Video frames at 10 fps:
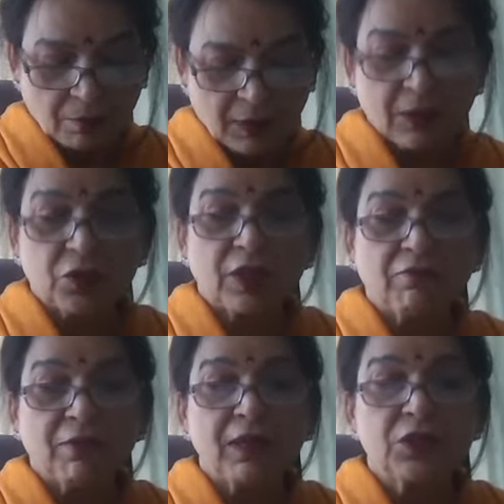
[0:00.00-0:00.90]
Because
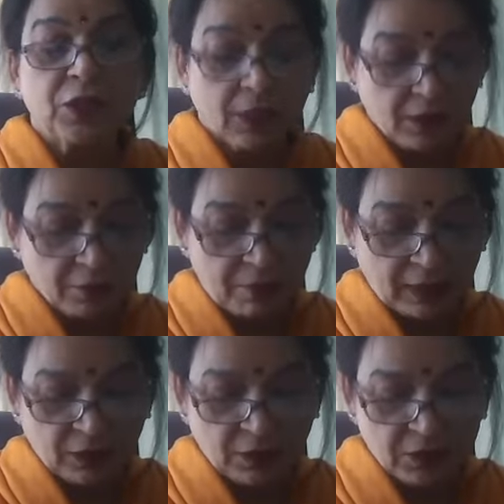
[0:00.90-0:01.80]
there are very secret
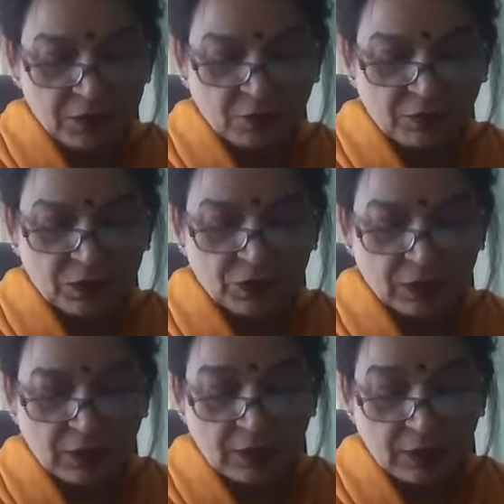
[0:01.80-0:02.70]
methods
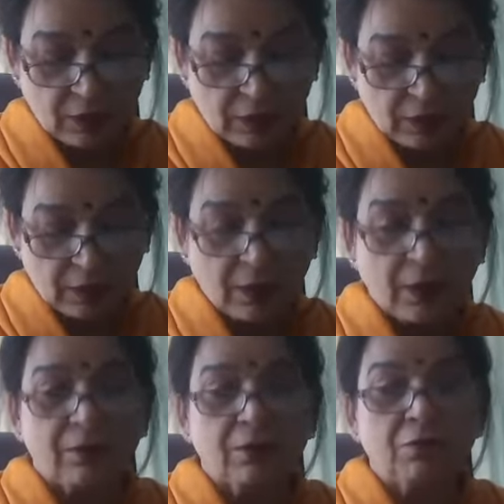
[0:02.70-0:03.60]
which
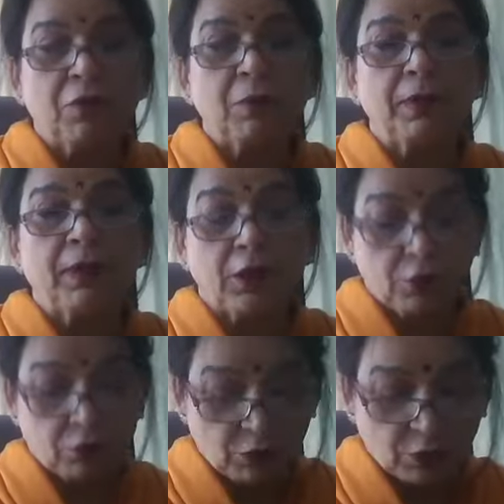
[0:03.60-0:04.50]
will be
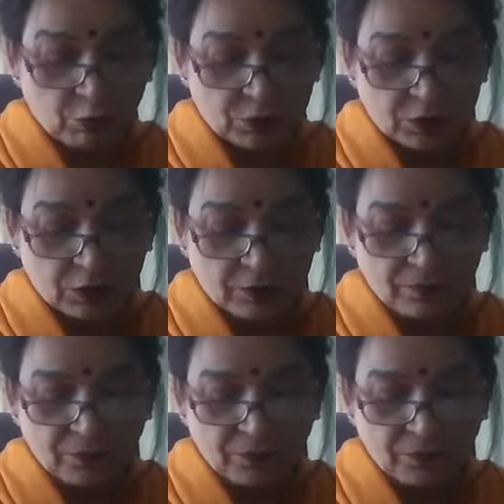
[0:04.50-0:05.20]
introduced,